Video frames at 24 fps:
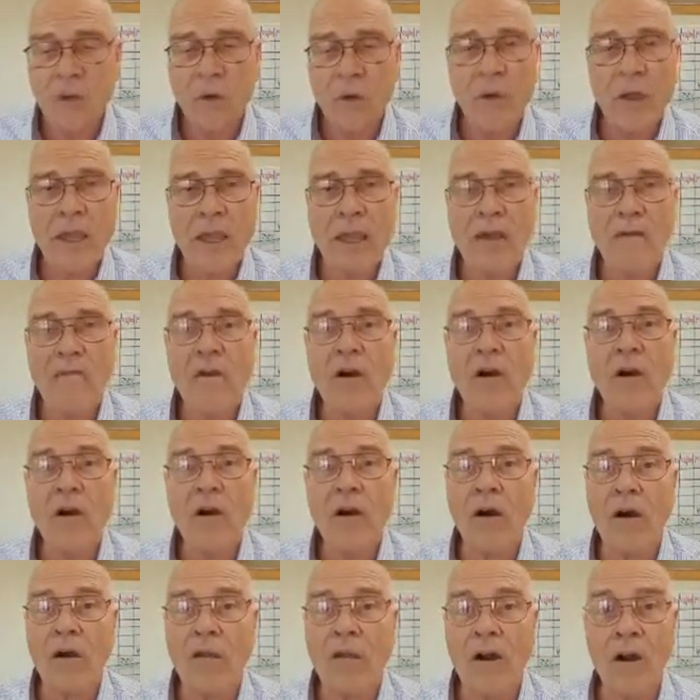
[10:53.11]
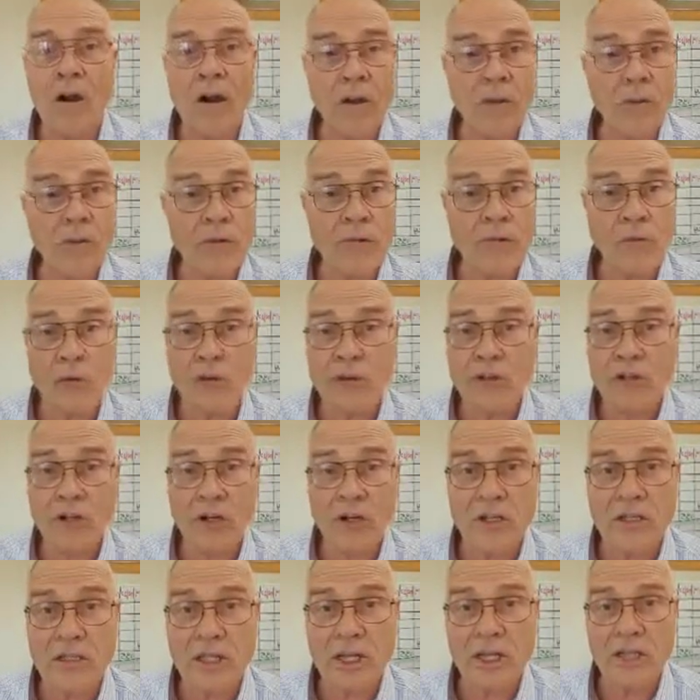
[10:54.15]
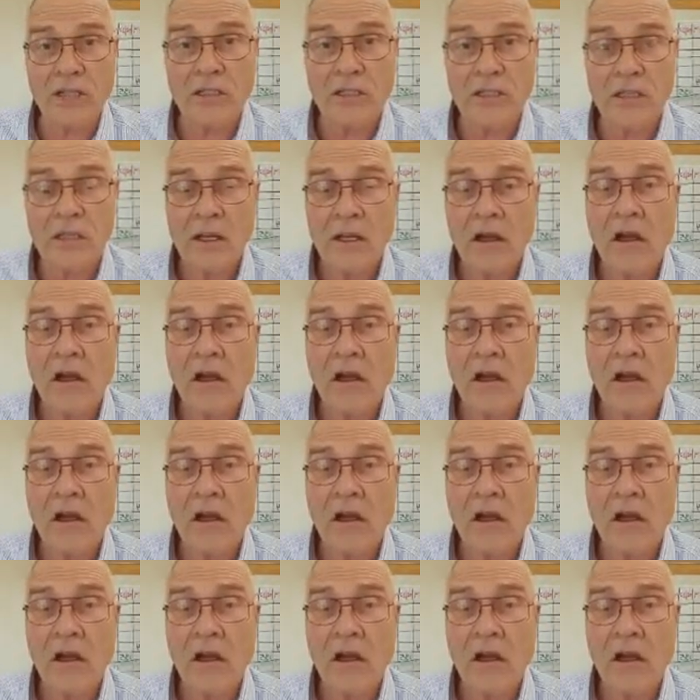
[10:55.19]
We have all the hardwood floors are done.